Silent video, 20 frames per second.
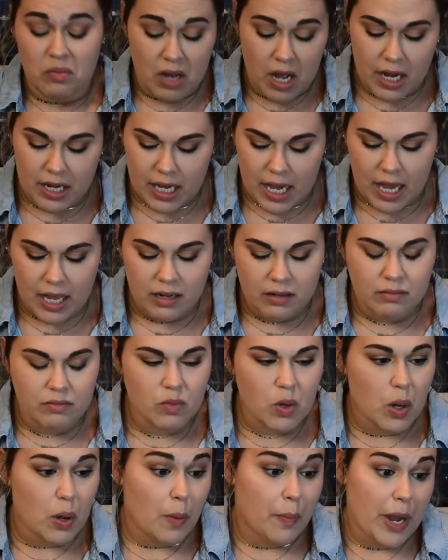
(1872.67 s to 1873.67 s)

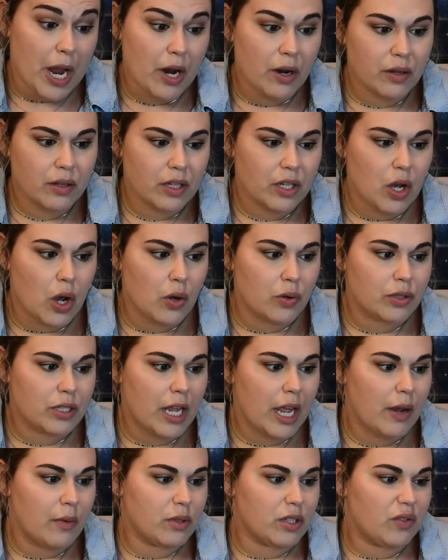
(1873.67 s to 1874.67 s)
Again, apparently
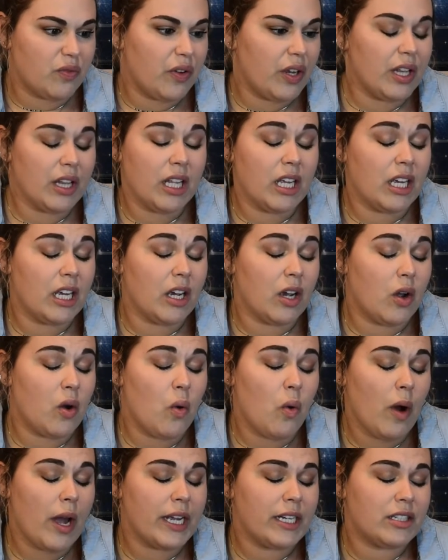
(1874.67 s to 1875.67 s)
Jose was feeling
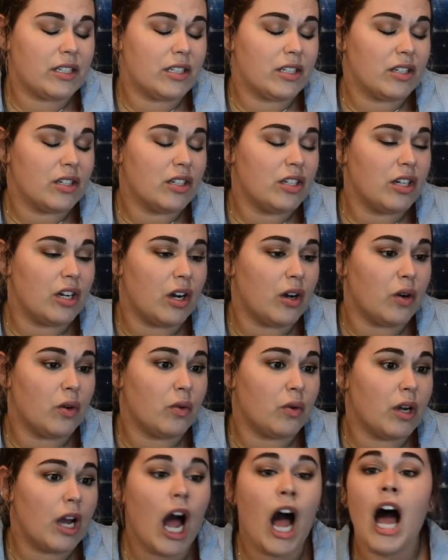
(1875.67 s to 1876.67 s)
quite,
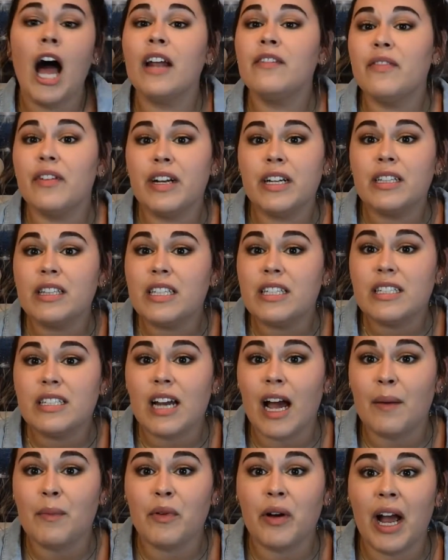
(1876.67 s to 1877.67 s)
confident this
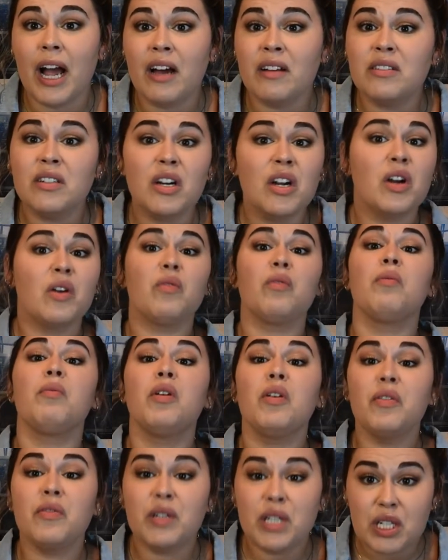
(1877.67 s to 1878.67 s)
time around,
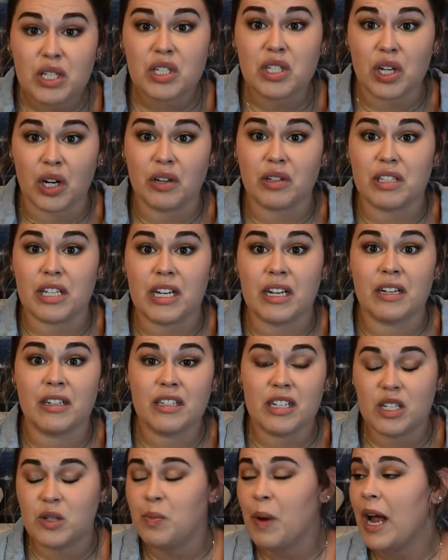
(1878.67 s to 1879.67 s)
removed his jersey,
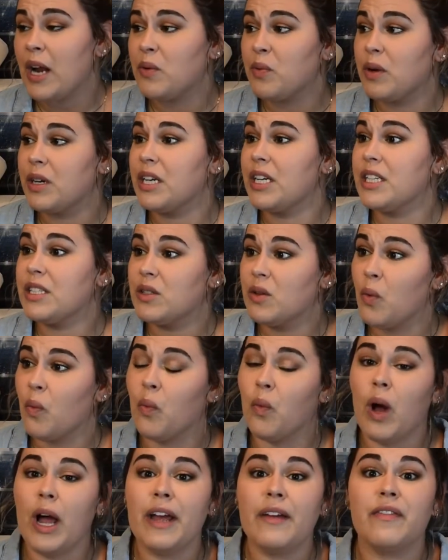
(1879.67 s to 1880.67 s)
despite what his
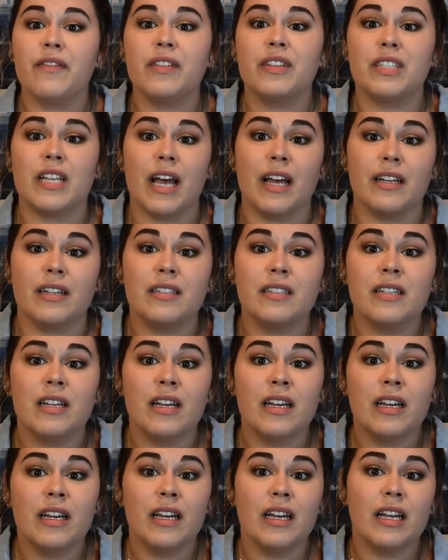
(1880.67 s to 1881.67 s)
wife says
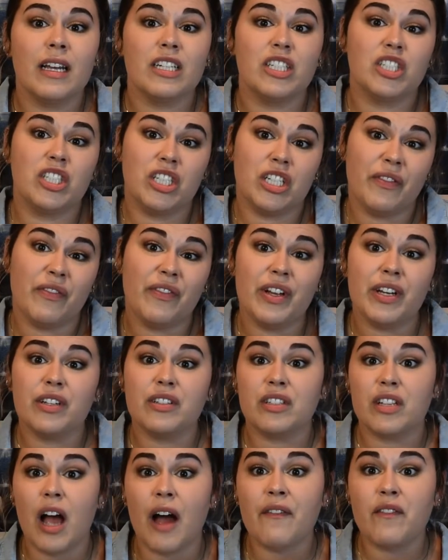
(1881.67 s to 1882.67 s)
she
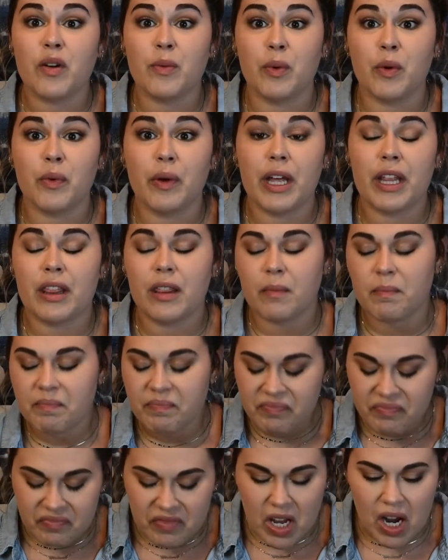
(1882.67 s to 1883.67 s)
feels comfortable with.
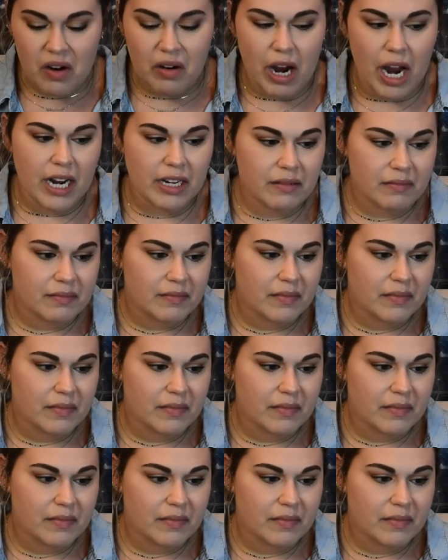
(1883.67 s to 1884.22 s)
All right.